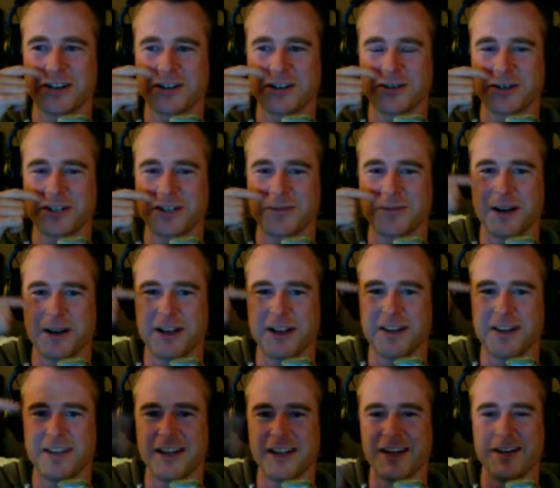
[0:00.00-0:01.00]
Chris by
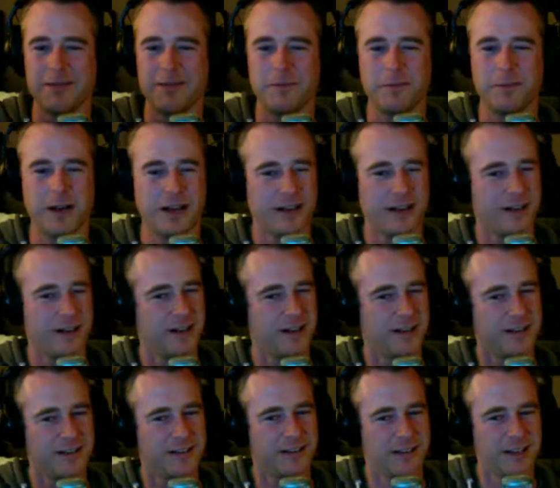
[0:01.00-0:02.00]
dating
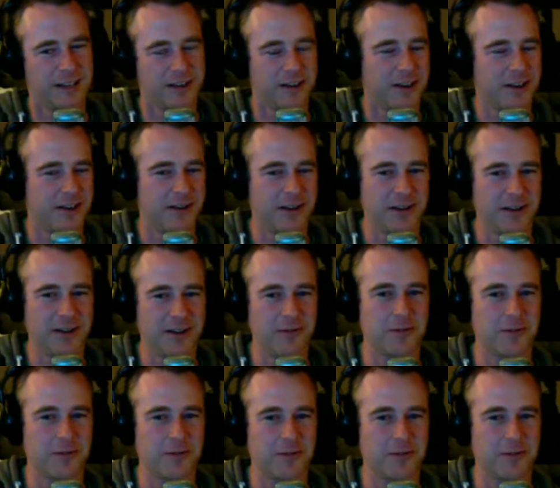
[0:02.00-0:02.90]
Becca? I don't know how that works.